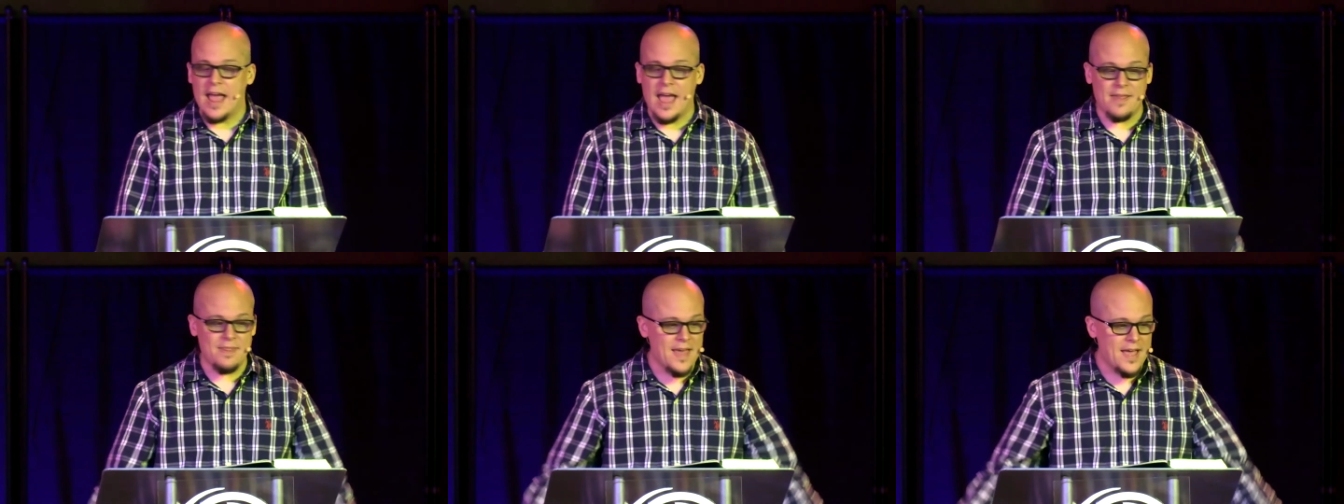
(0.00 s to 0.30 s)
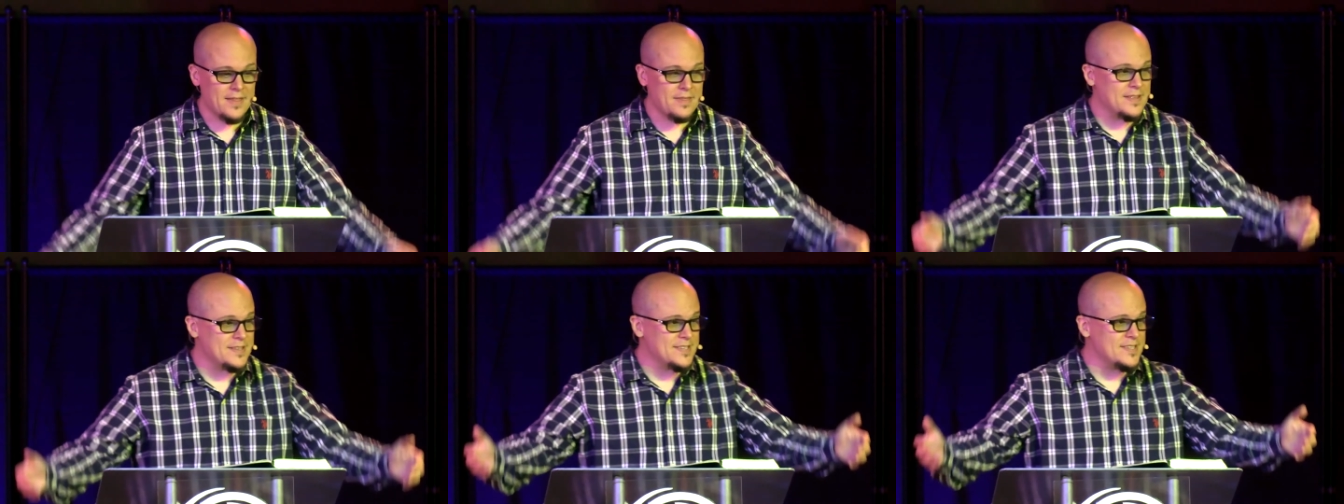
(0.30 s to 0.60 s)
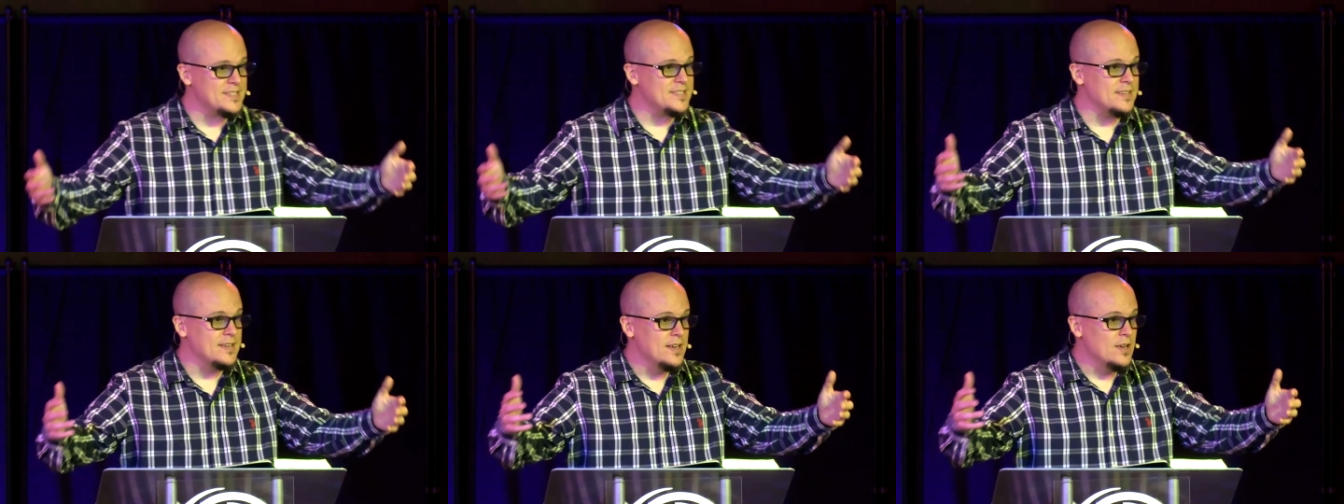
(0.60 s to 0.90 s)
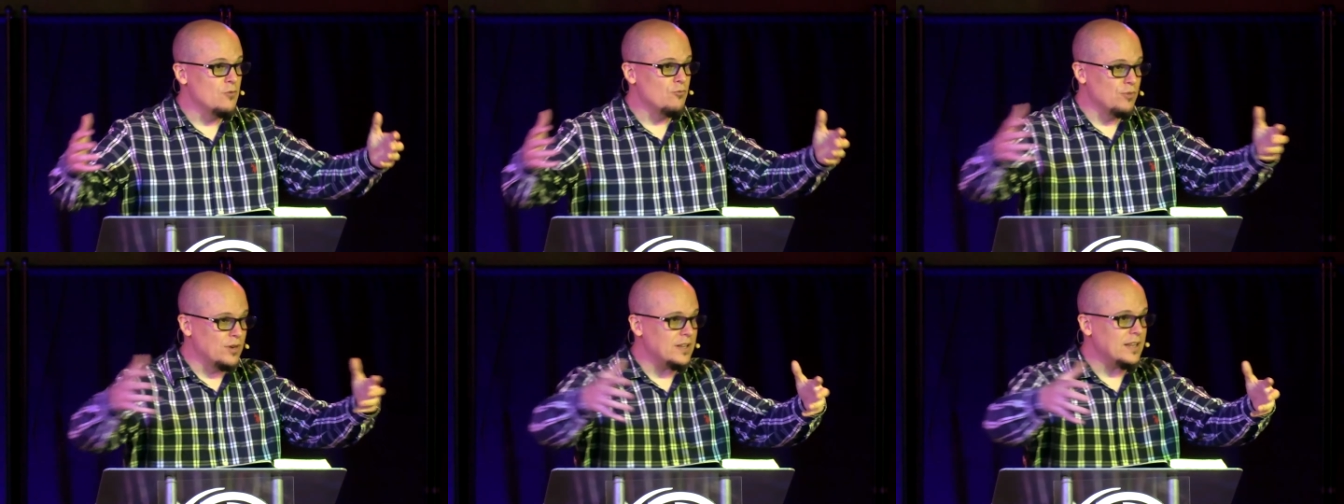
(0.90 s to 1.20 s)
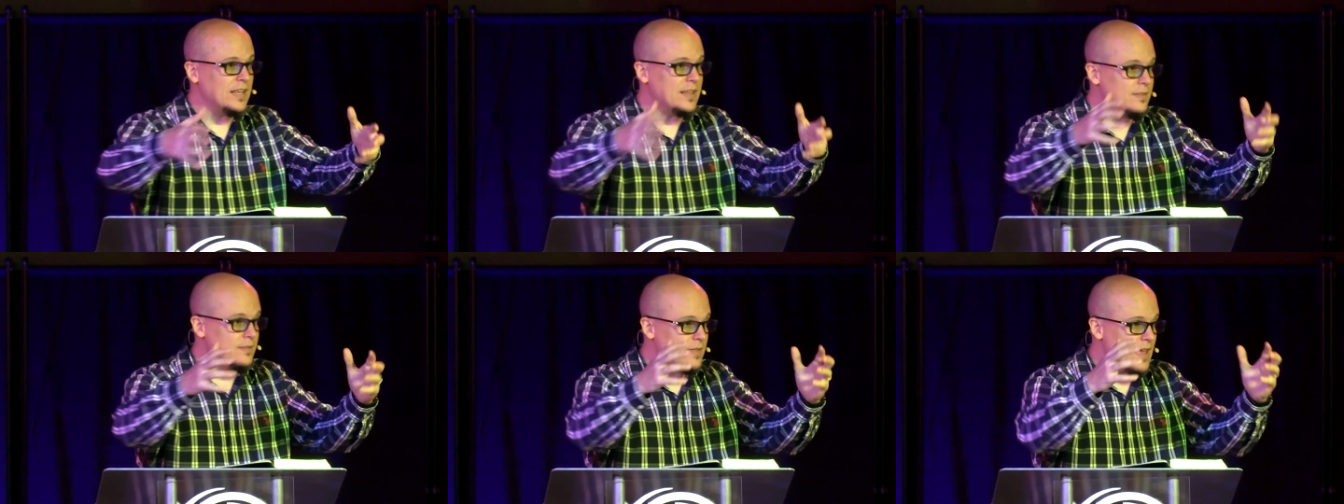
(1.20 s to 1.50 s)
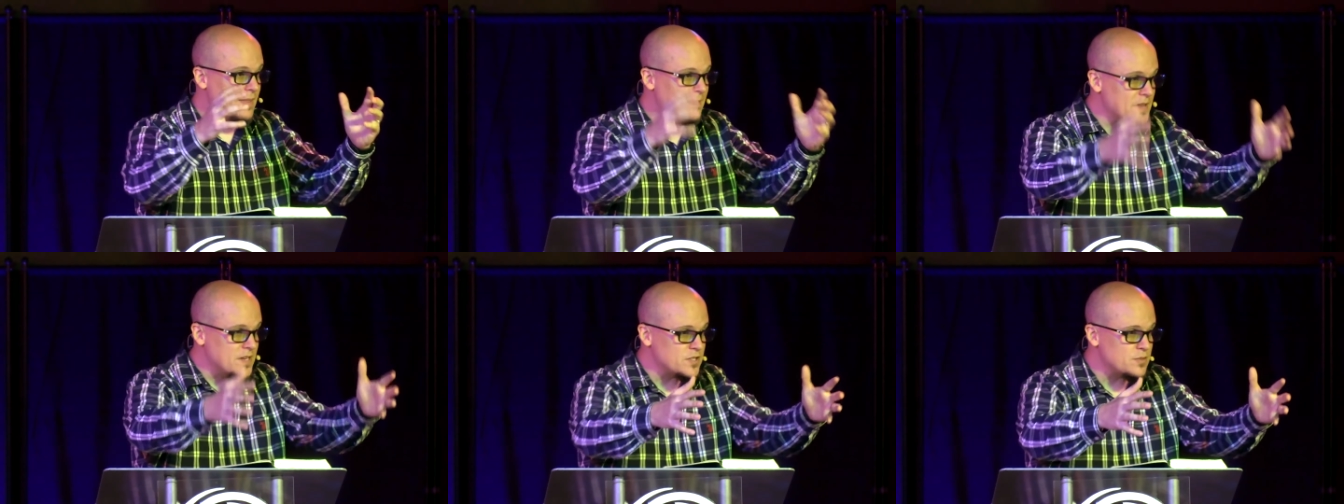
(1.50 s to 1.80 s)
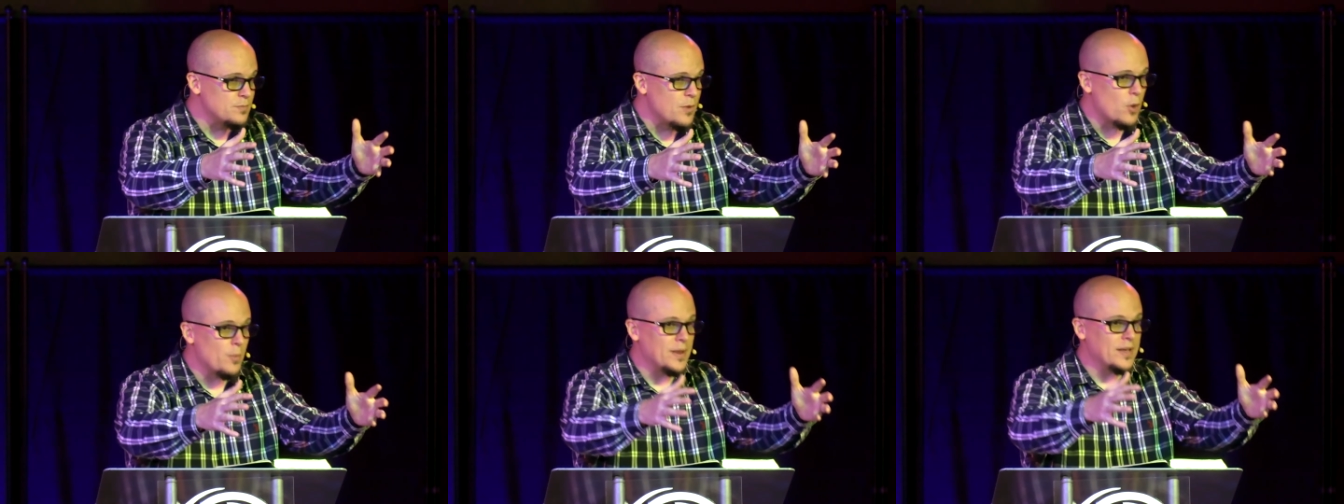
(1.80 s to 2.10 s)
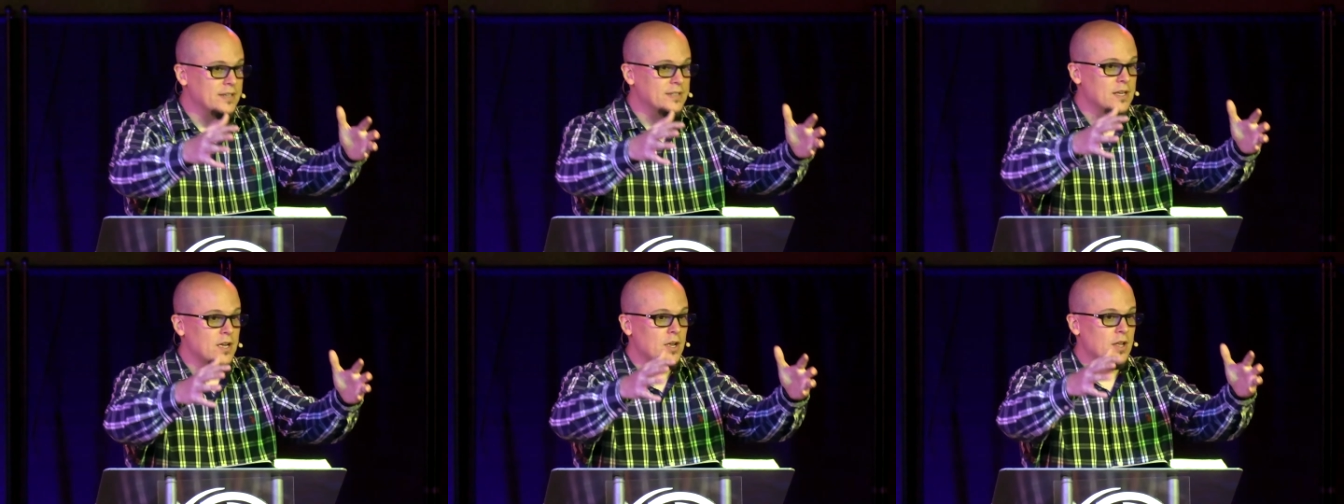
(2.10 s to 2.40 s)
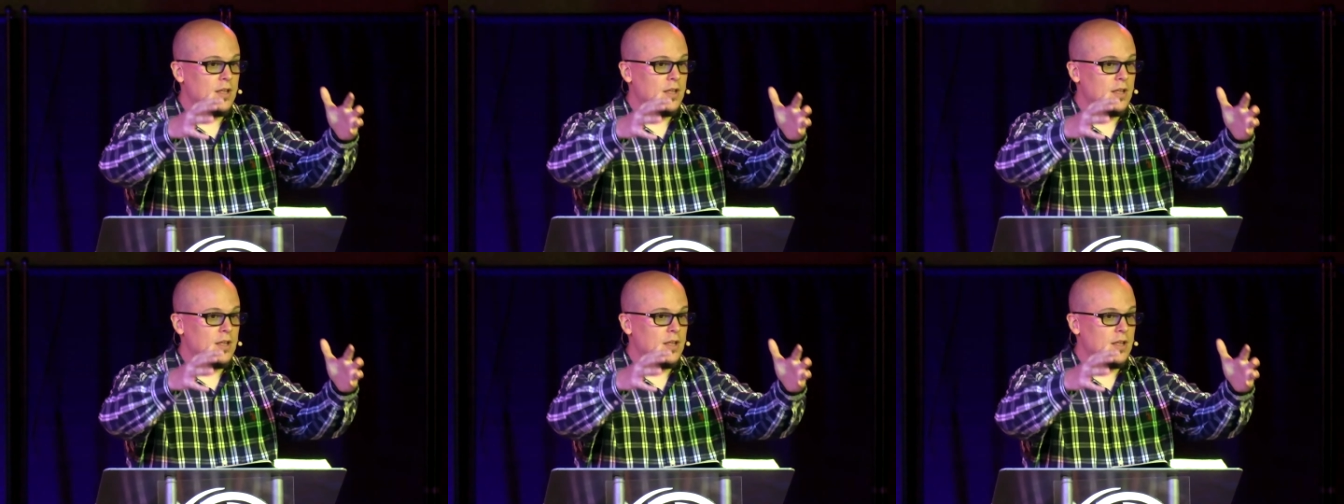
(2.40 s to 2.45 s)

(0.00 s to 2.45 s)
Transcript: And that this is really, at this moment,